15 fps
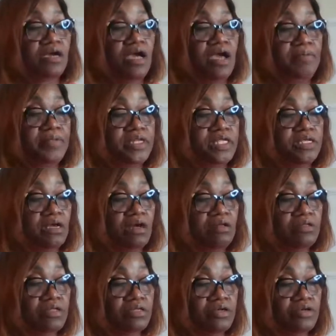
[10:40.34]
So how many of
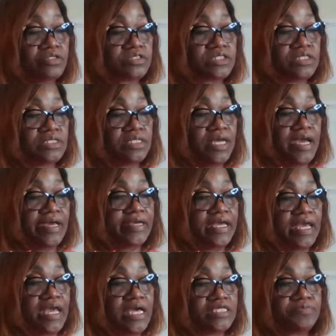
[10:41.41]
y'all on
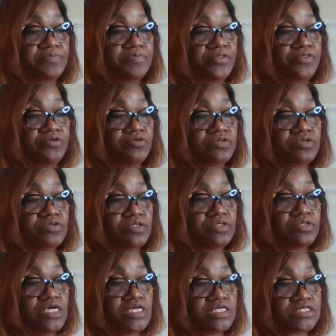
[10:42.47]
tonight has been through
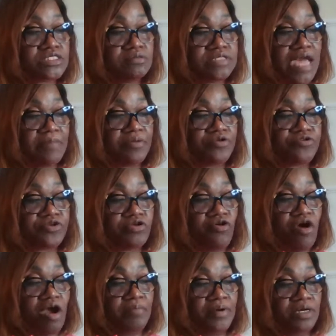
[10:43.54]
some type of
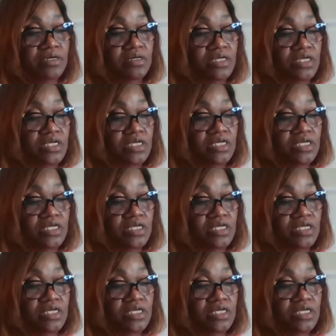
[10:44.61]
trauma?